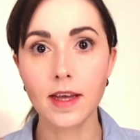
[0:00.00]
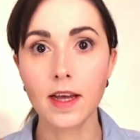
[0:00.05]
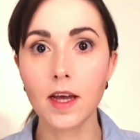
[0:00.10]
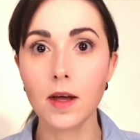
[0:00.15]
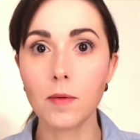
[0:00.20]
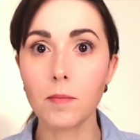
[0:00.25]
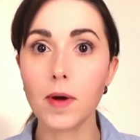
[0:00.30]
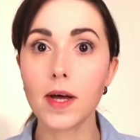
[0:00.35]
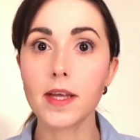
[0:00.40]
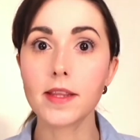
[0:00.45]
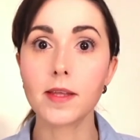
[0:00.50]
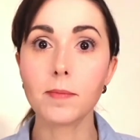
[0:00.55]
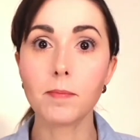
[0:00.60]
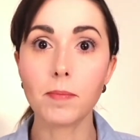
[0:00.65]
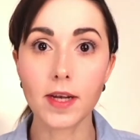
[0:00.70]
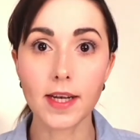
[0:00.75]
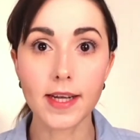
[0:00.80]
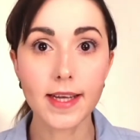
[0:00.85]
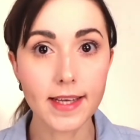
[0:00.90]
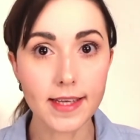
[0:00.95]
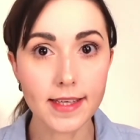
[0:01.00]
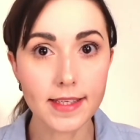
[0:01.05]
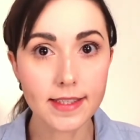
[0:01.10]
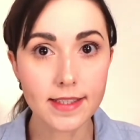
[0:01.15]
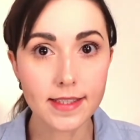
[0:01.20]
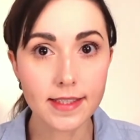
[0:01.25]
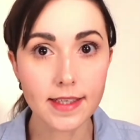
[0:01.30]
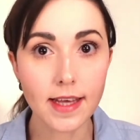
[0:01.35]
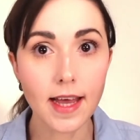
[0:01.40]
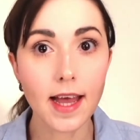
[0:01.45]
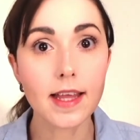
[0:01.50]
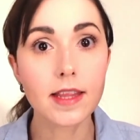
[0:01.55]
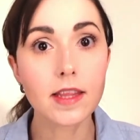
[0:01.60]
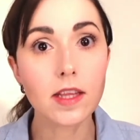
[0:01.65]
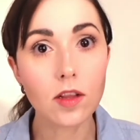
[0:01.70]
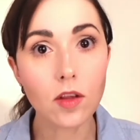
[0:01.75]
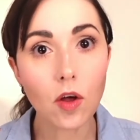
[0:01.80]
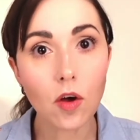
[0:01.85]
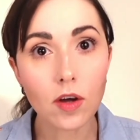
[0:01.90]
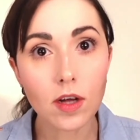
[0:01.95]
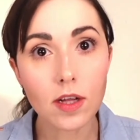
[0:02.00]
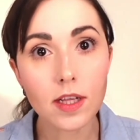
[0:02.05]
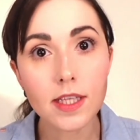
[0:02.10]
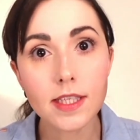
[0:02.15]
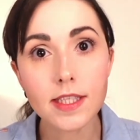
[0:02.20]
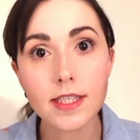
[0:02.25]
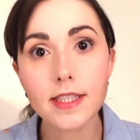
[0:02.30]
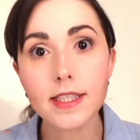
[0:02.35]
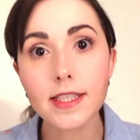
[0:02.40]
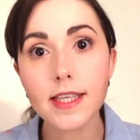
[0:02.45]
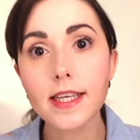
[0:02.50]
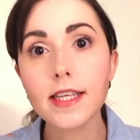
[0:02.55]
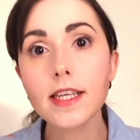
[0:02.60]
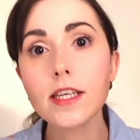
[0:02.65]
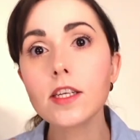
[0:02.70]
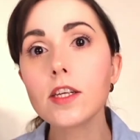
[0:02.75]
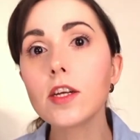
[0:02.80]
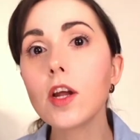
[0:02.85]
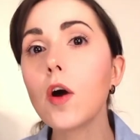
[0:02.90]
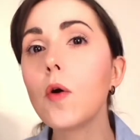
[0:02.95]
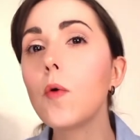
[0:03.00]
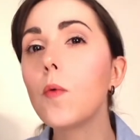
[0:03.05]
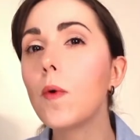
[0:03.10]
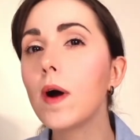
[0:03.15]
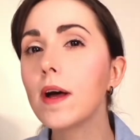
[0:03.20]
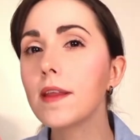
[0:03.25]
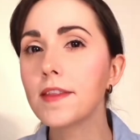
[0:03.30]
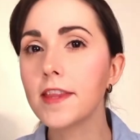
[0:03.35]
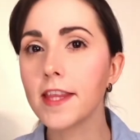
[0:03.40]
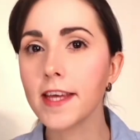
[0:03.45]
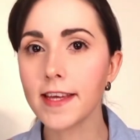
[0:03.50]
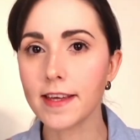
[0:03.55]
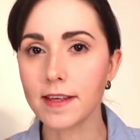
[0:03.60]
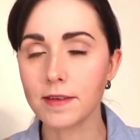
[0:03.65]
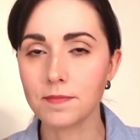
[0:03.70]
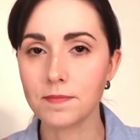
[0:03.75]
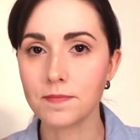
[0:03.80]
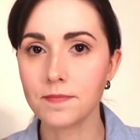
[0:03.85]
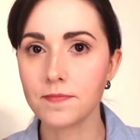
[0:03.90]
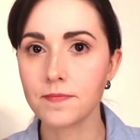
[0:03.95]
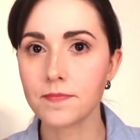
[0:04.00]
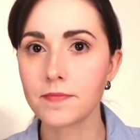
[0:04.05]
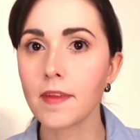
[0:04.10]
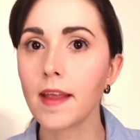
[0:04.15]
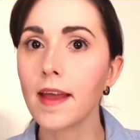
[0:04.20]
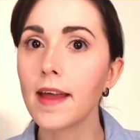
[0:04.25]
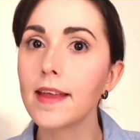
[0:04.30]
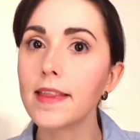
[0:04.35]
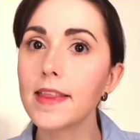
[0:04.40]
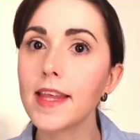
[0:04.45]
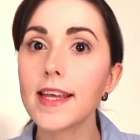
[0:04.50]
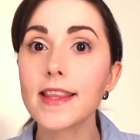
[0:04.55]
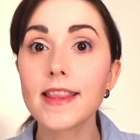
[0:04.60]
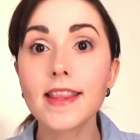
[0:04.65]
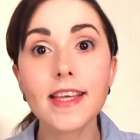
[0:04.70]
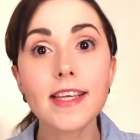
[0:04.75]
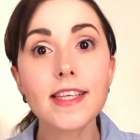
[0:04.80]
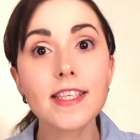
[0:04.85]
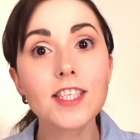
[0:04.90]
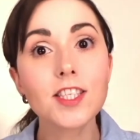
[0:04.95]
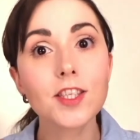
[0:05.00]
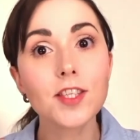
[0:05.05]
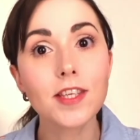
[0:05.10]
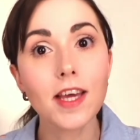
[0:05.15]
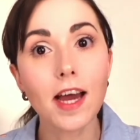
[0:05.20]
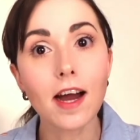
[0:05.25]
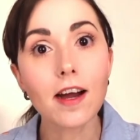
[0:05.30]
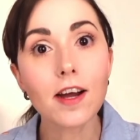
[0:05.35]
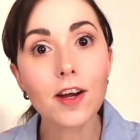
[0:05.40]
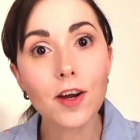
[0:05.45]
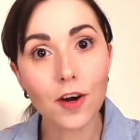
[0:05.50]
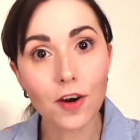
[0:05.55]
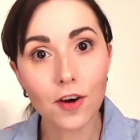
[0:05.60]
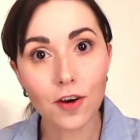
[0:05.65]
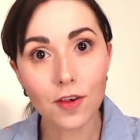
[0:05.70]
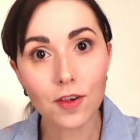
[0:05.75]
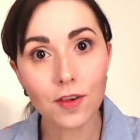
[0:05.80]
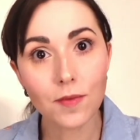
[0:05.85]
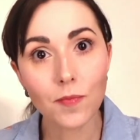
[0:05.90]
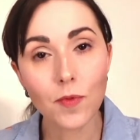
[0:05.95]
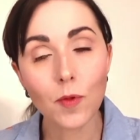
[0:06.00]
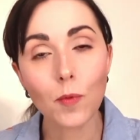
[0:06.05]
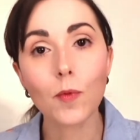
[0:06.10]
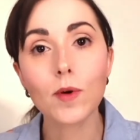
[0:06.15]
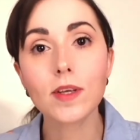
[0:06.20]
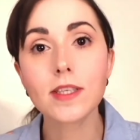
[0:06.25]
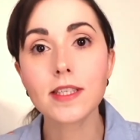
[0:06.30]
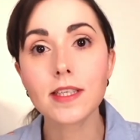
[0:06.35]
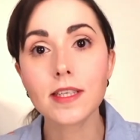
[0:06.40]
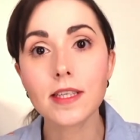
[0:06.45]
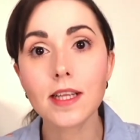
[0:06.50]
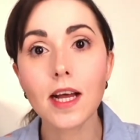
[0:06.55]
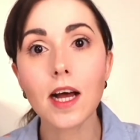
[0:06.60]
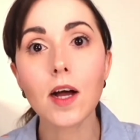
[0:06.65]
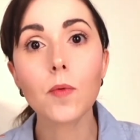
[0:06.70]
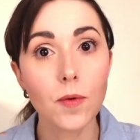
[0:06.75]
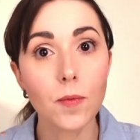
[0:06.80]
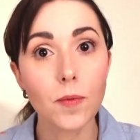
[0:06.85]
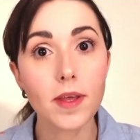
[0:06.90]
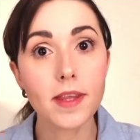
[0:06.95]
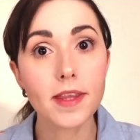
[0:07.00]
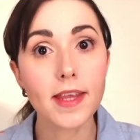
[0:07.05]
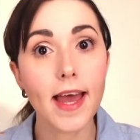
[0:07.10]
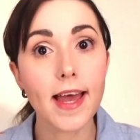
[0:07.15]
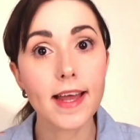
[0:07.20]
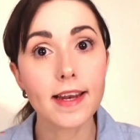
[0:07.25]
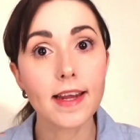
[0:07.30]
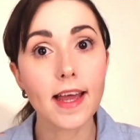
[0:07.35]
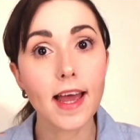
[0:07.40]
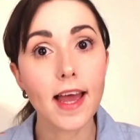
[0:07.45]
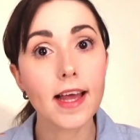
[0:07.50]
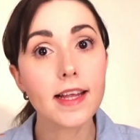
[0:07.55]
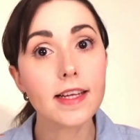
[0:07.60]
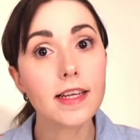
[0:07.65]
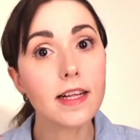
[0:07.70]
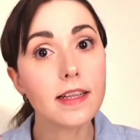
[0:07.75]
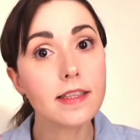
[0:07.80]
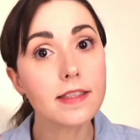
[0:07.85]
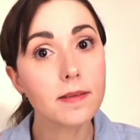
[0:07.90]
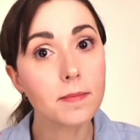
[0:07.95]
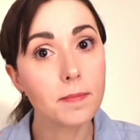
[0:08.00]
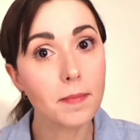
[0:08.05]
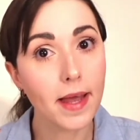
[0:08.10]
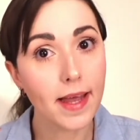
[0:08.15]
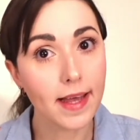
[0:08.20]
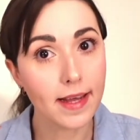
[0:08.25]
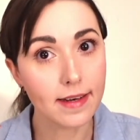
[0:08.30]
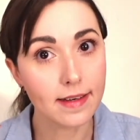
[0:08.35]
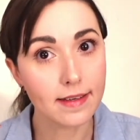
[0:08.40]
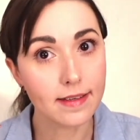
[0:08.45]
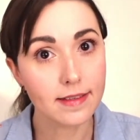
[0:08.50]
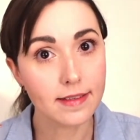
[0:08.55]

But the police and the locals didn't know one thing. That this young girl was in love with an adult man.